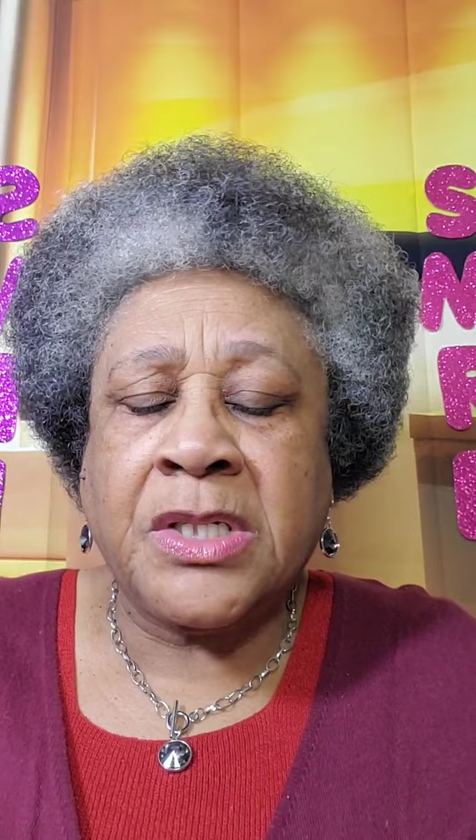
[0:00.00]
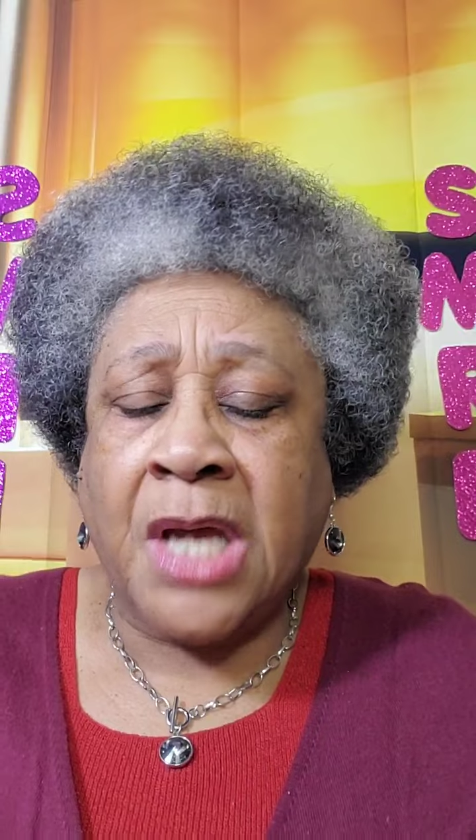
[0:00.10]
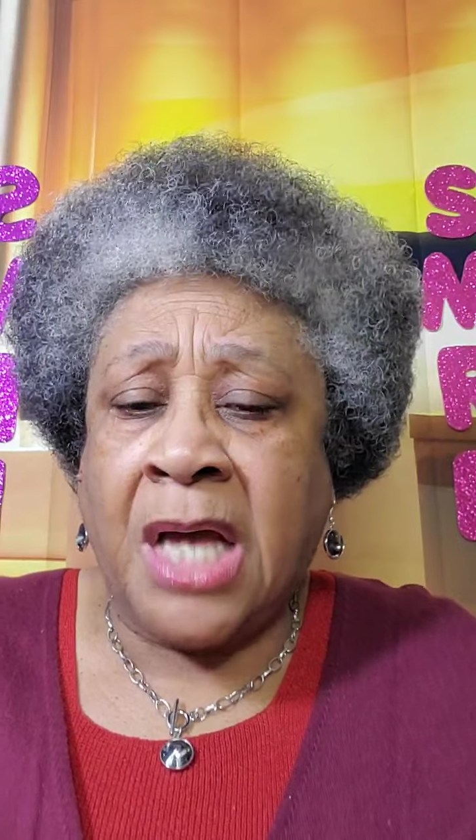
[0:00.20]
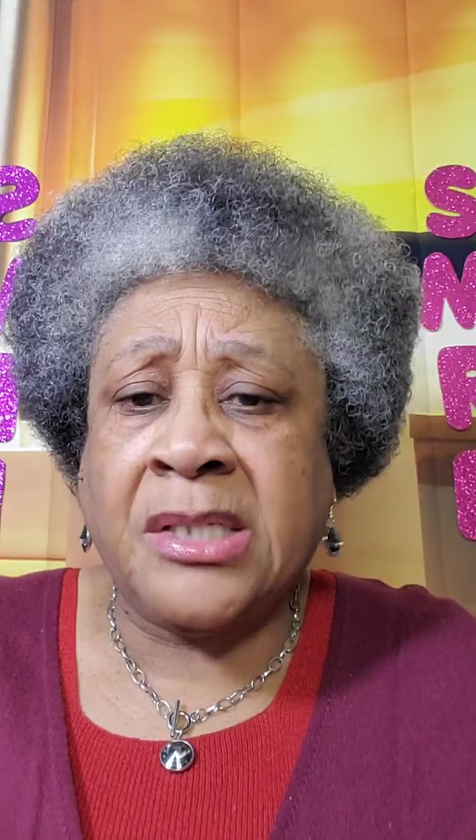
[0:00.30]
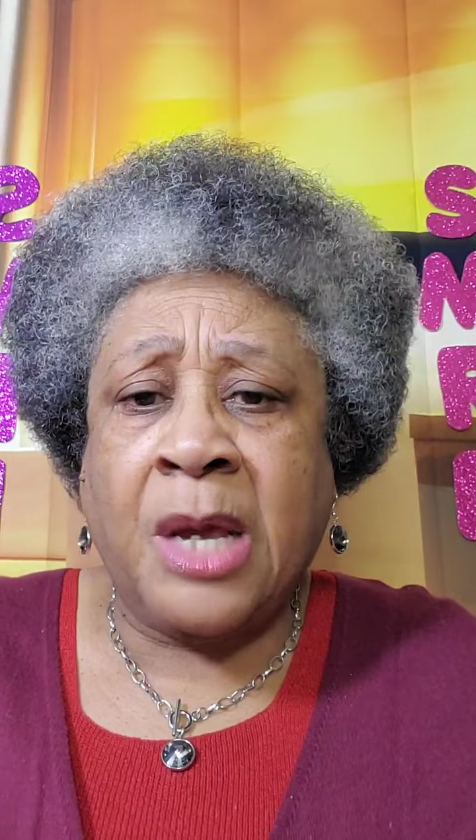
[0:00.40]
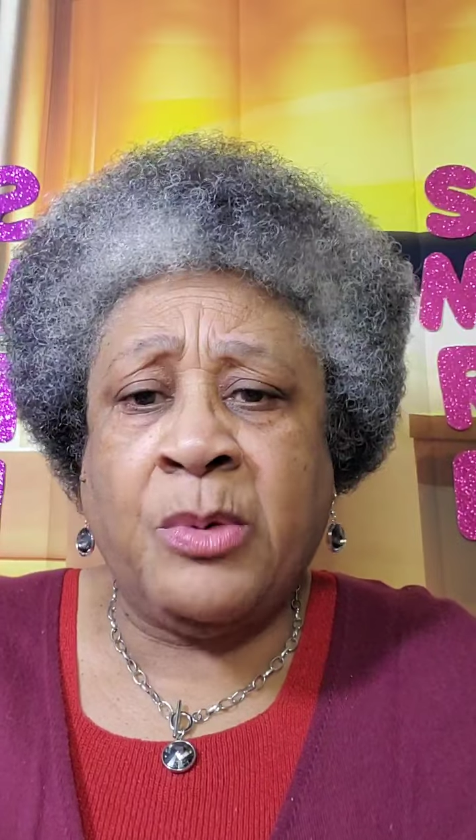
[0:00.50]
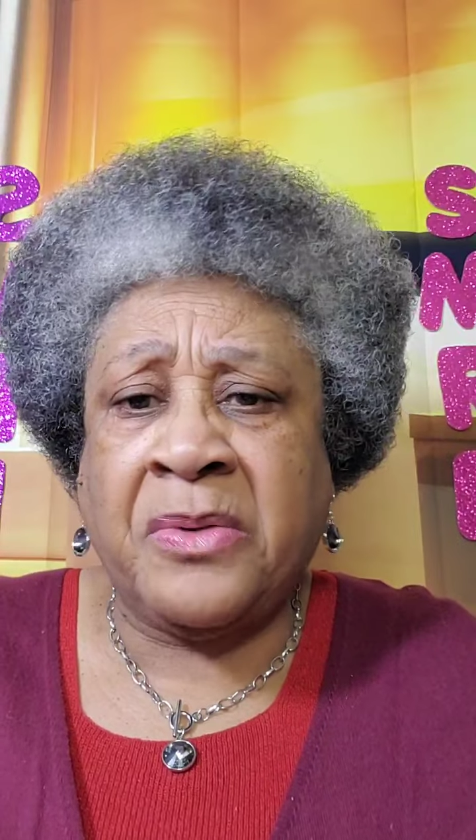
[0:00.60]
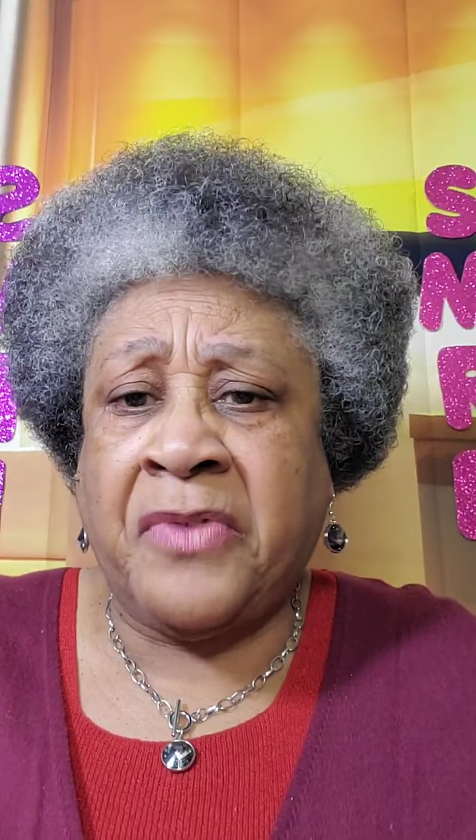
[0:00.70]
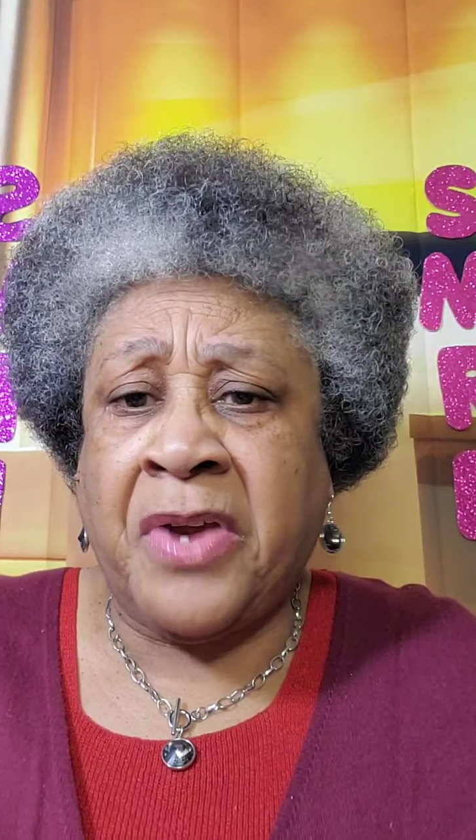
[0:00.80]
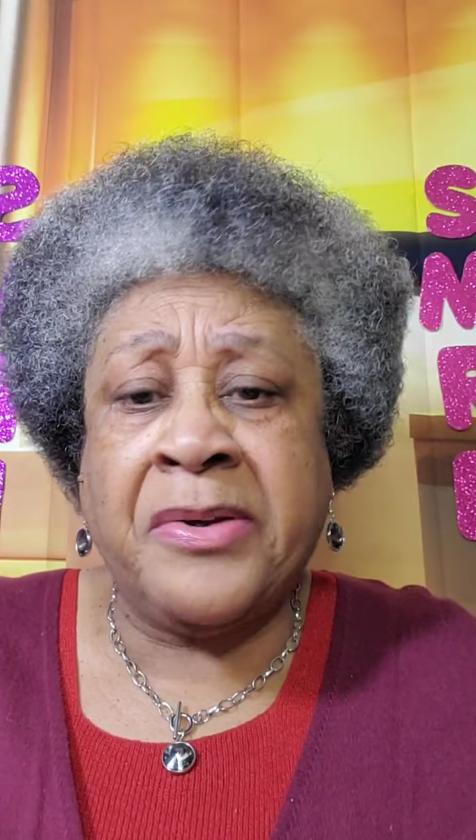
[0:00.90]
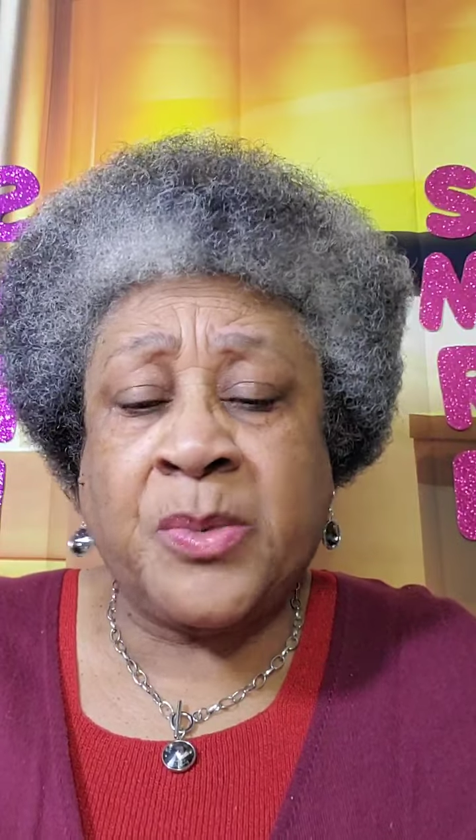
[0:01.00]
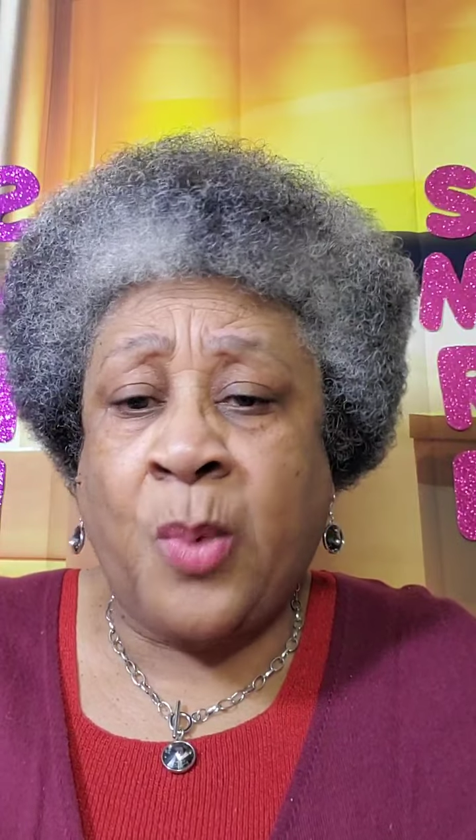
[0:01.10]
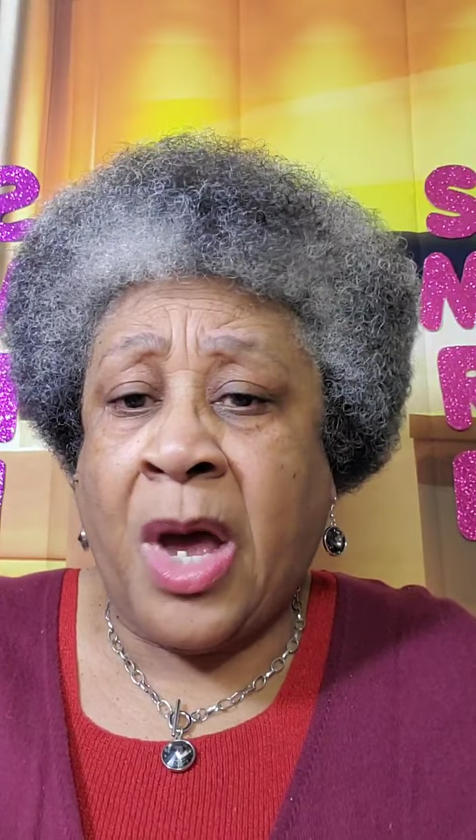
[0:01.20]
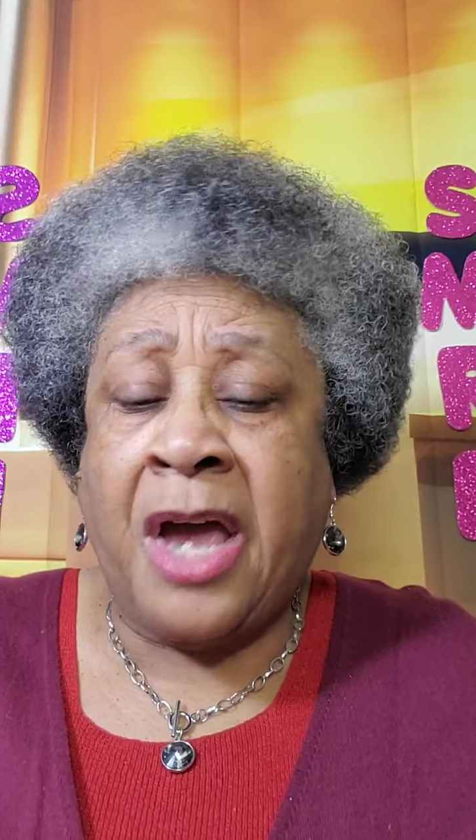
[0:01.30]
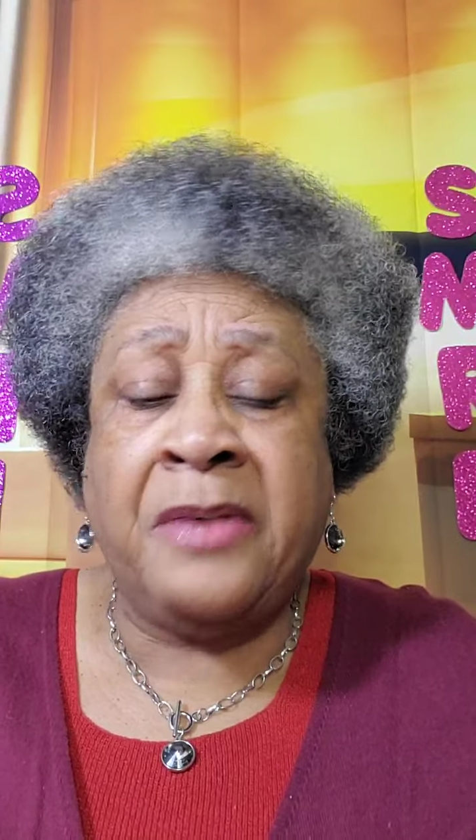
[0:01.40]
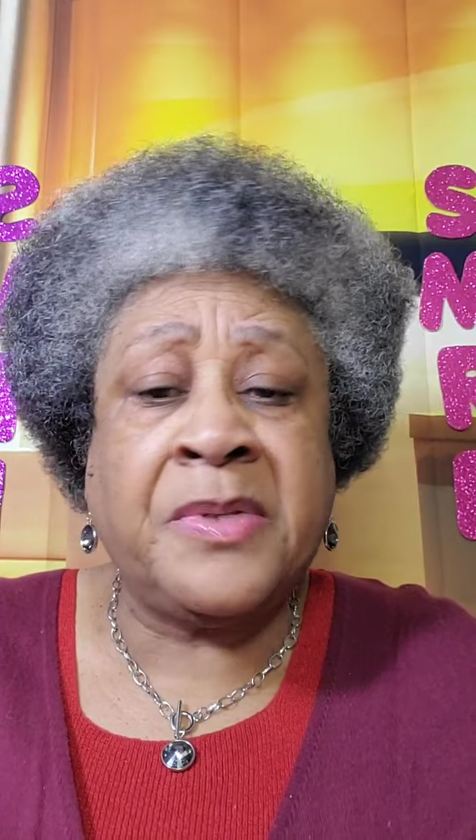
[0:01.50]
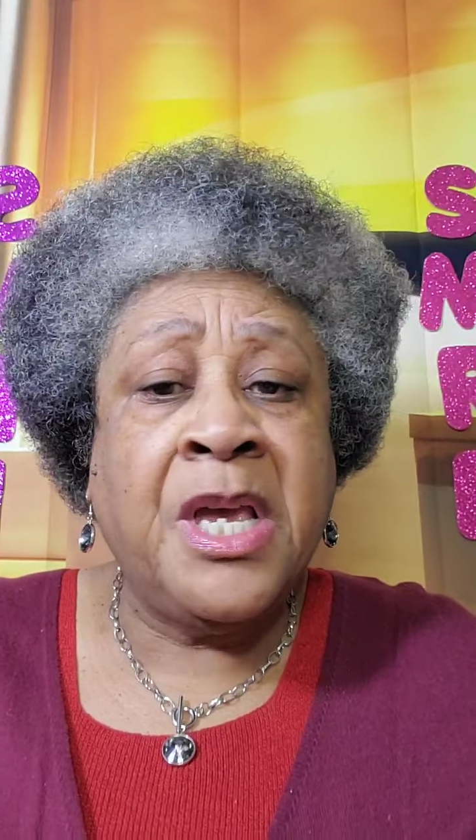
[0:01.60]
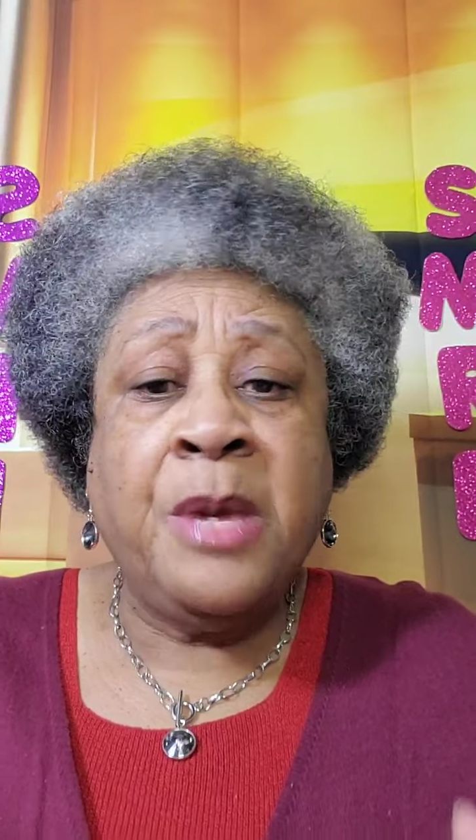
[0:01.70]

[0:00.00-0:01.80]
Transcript: contact with the various wives,